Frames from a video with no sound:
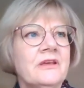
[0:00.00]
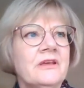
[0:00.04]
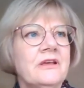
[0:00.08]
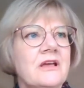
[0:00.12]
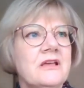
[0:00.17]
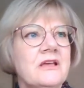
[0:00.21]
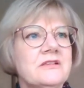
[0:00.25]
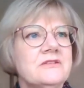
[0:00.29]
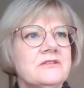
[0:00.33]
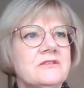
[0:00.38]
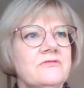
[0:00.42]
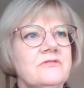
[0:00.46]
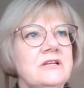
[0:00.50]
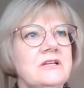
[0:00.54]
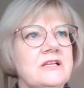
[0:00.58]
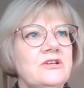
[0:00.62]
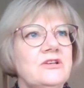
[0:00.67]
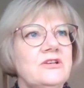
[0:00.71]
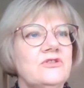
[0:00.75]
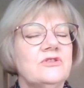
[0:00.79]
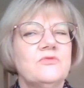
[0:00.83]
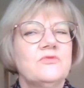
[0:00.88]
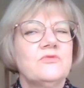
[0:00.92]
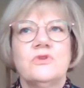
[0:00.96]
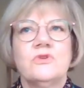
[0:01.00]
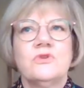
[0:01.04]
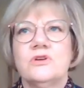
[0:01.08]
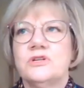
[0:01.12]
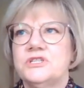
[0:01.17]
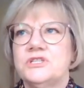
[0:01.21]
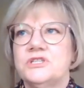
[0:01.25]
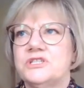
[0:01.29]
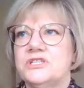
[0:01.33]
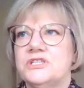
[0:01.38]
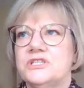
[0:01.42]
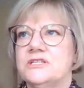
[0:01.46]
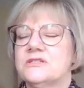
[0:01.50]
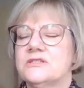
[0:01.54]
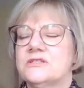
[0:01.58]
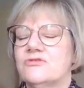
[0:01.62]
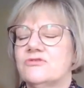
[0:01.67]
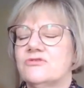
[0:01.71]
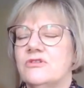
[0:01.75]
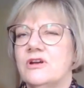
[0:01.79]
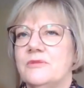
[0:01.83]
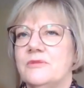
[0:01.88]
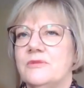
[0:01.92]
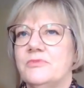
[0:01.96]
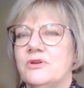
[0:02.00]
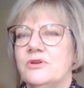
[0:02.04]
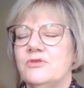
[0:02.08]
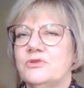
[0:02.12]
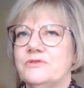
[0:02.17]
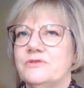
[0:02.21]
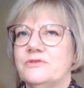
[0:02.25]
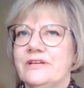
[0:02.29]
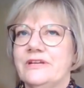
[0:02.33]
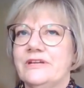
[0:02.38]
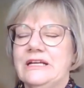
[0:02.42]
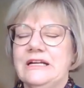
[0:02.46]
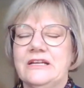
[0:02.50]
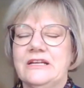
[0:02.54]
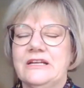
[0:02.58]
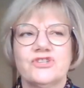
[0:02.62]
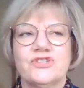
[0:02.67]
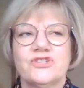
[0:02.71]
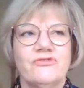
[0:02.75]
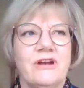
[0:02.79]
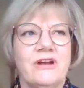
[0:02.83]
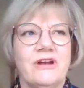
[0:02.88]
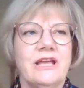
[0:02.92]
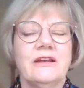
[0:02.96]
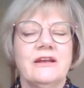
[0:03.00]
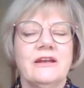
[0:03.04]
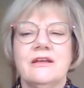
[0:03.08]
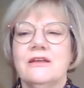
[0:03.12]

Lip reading: It's a really good word to describe a lot of English rain.